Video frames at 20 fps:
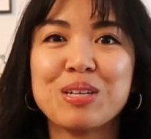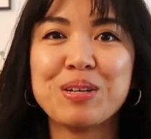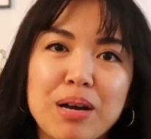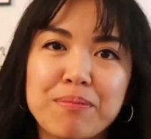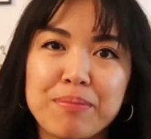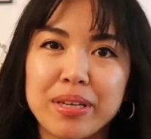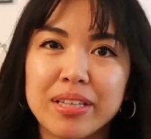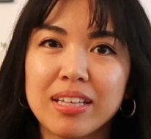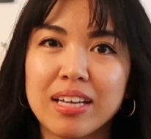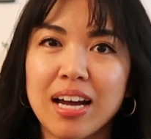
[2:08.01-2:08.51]

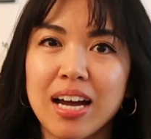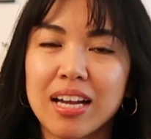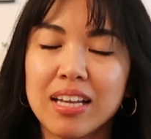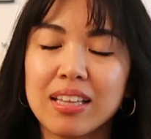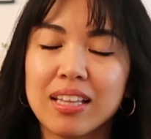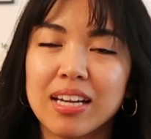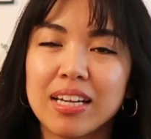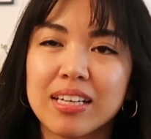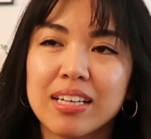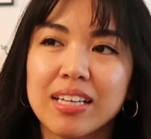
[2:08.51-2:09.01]
I'm mainly
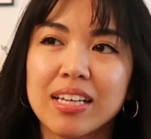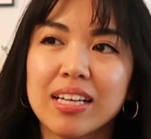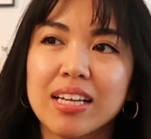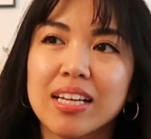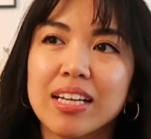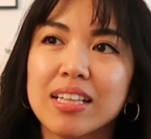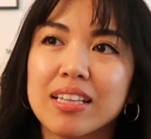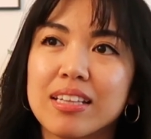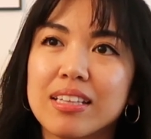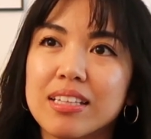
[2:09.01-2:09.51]

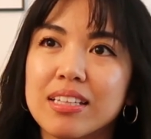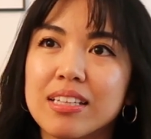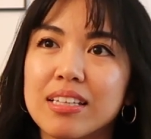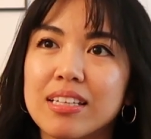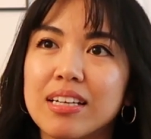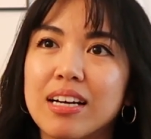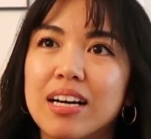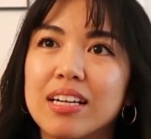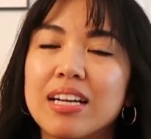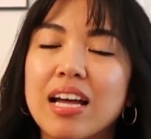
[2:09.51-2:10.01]
highlighting
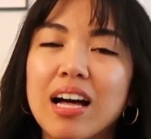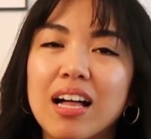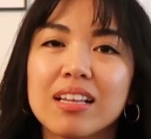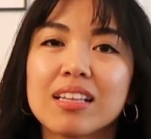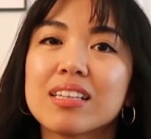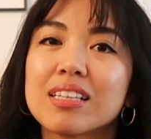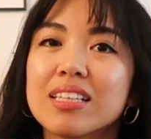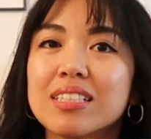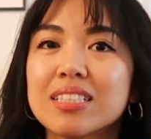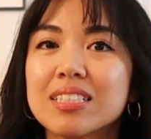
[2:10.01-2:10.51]
the
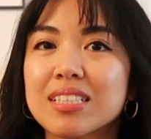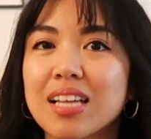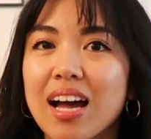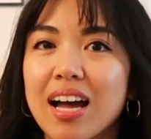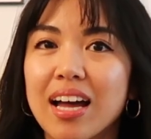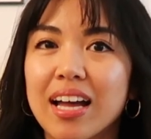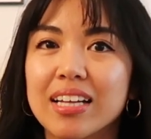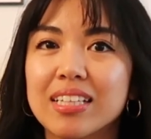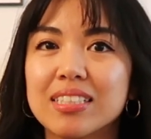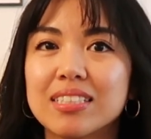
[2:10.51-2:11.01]
unhealthy
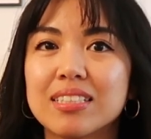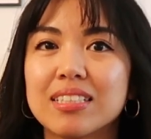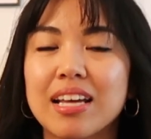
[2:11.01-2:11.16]
sides